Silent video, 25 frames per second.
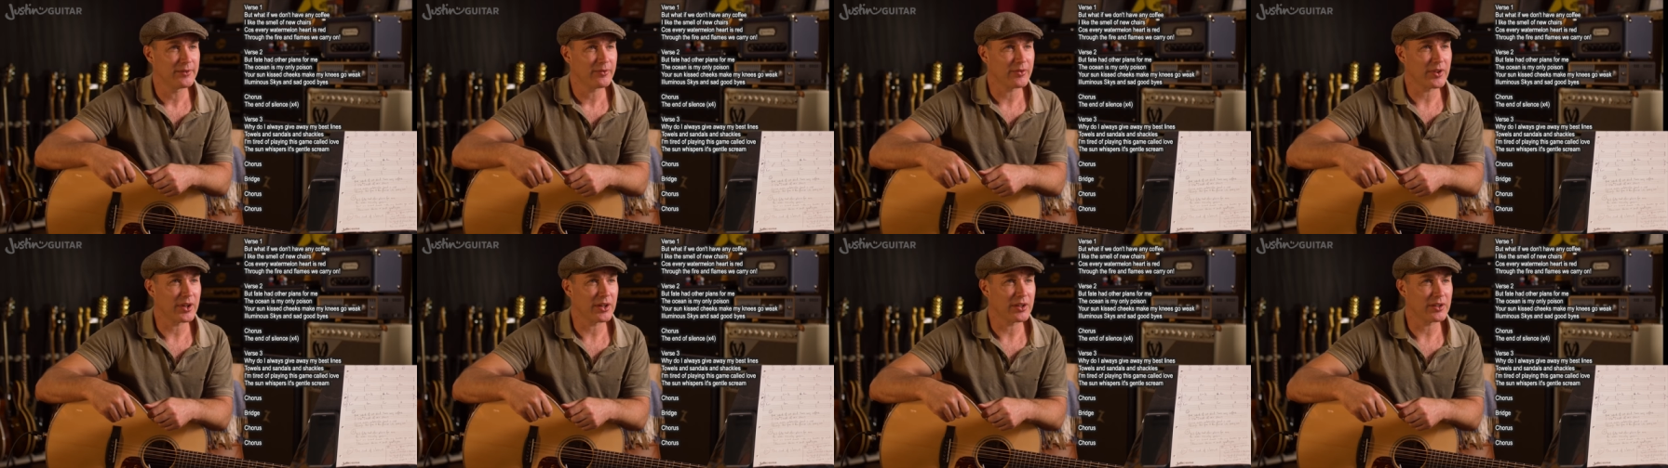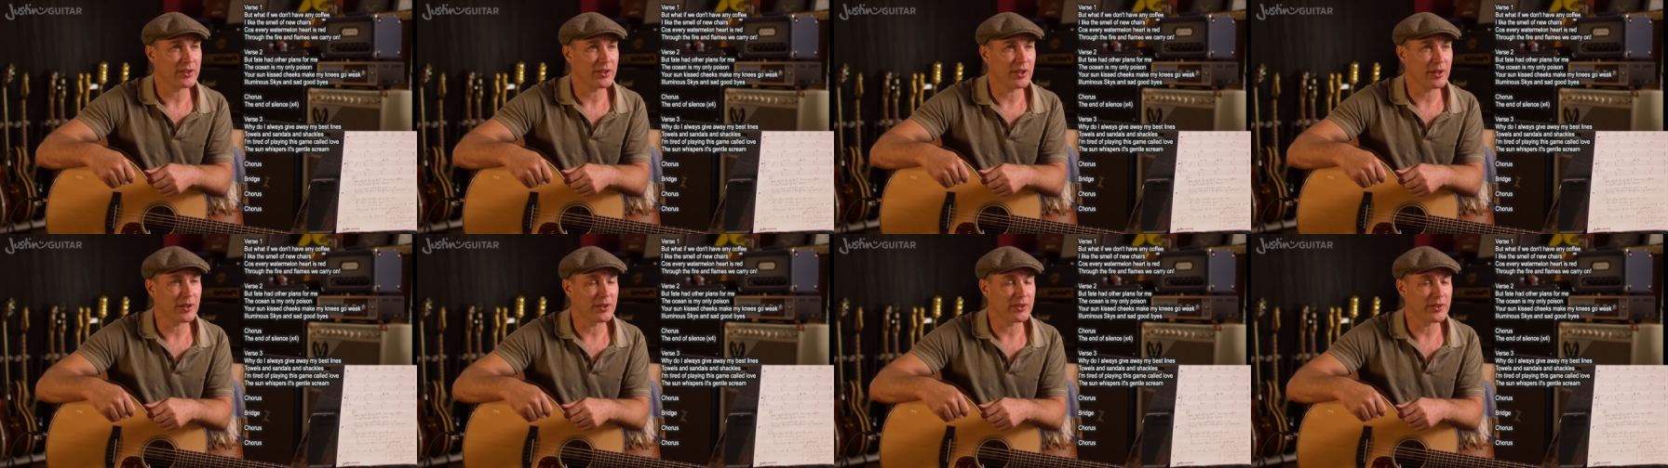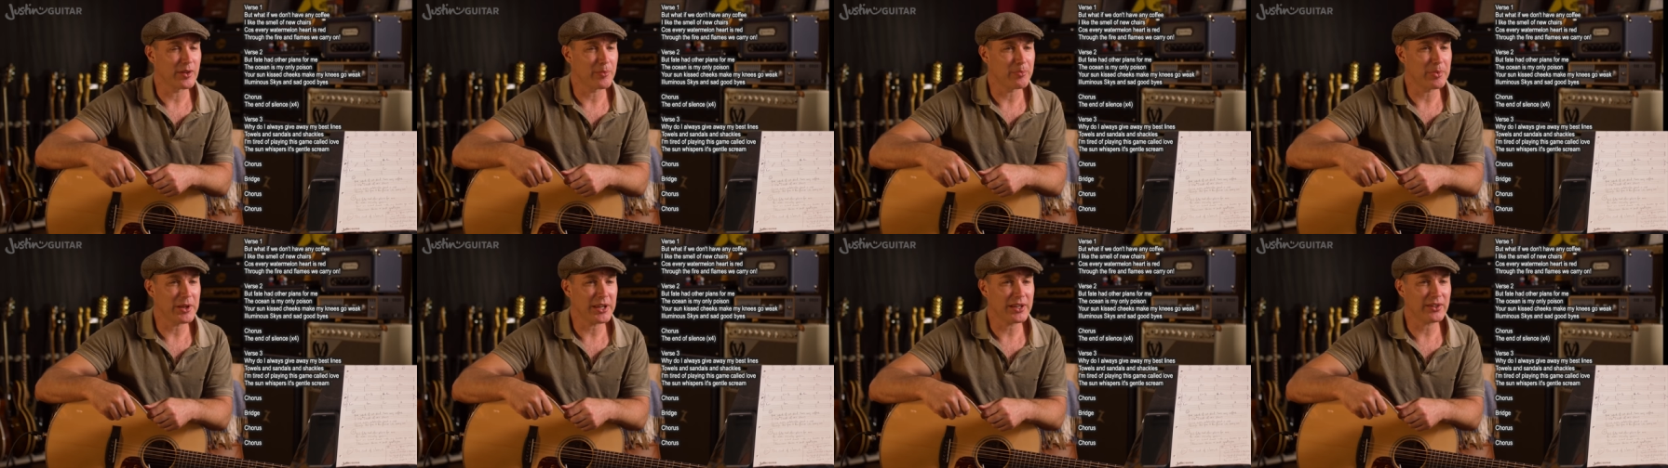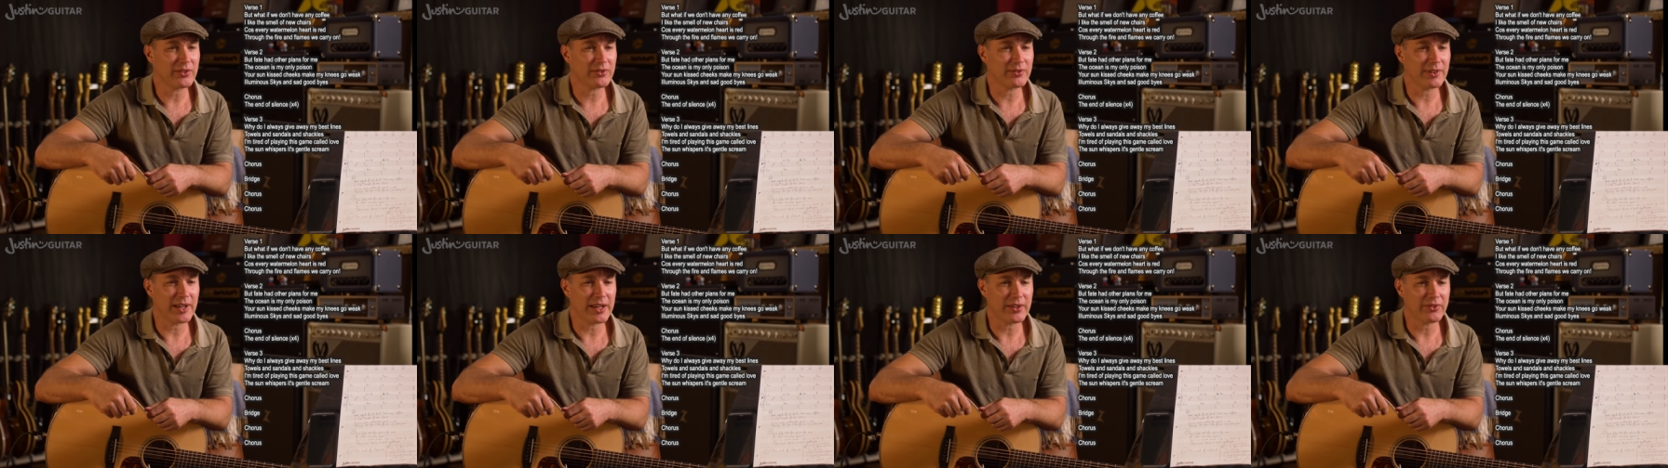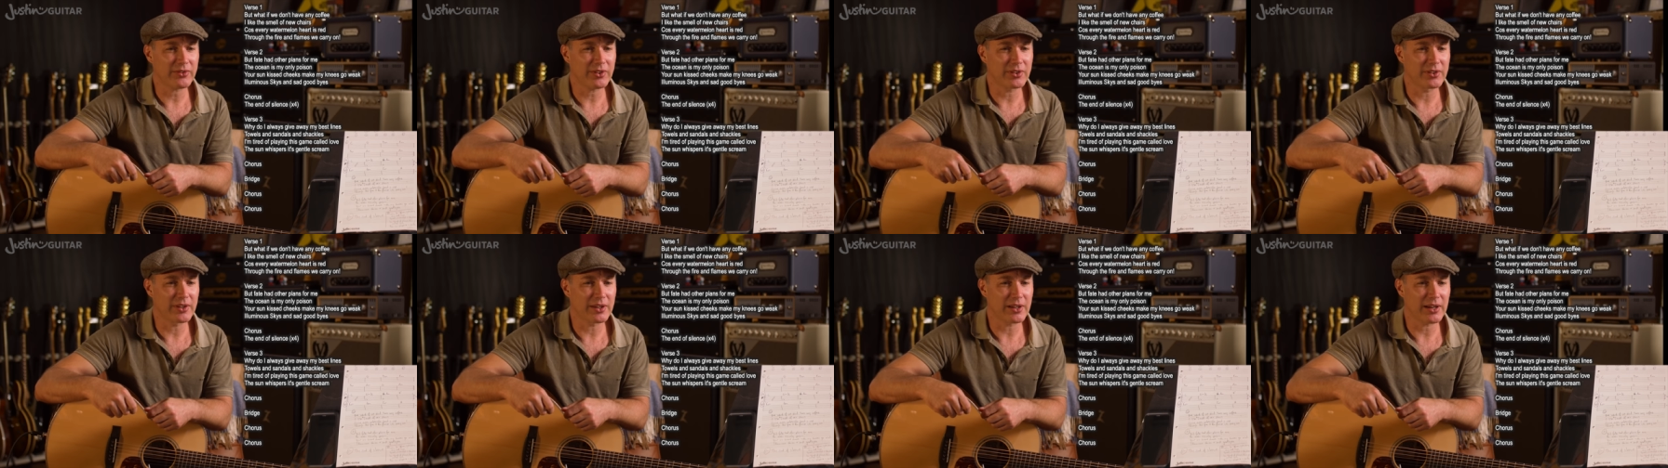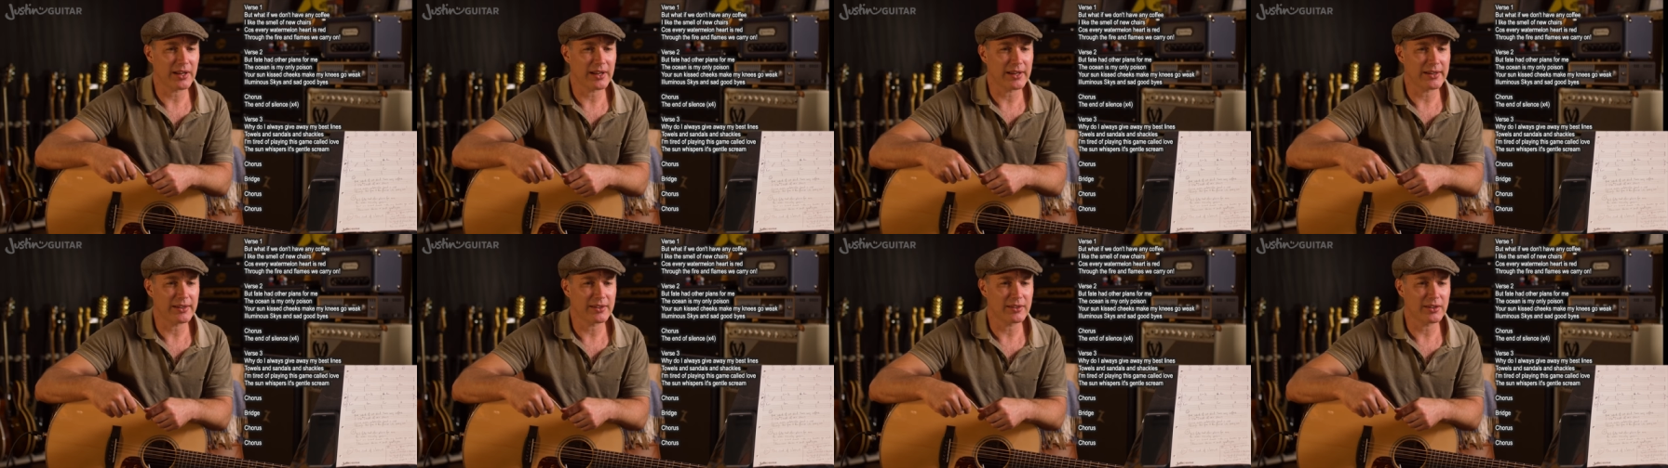the, the, the biggest lesson that
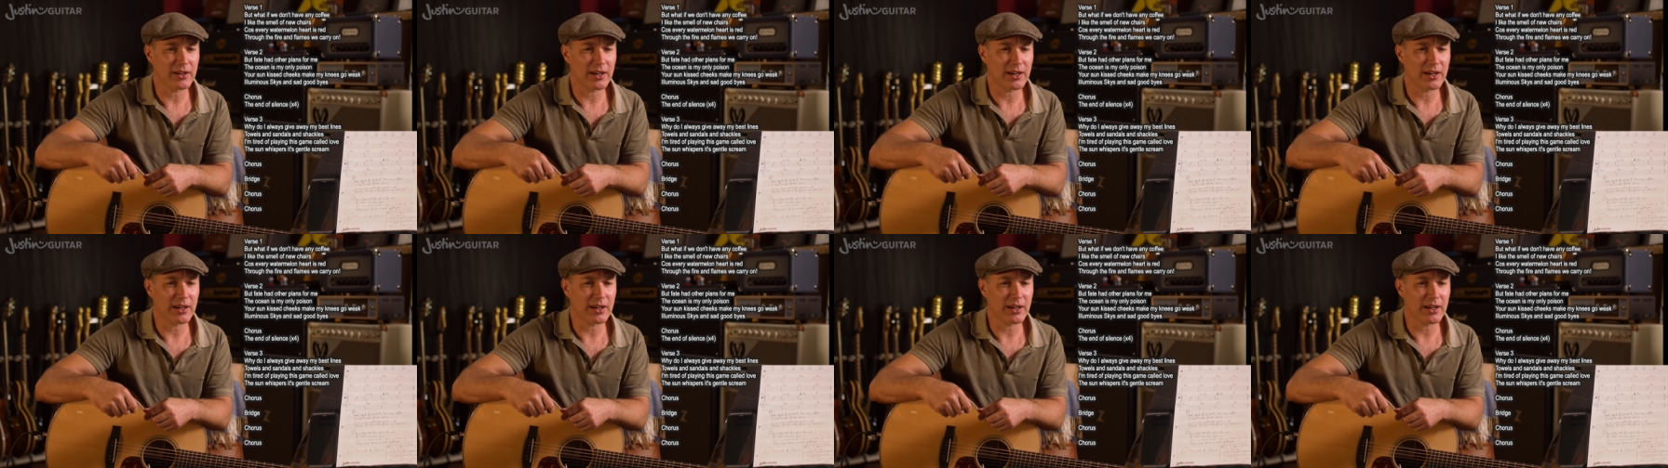I,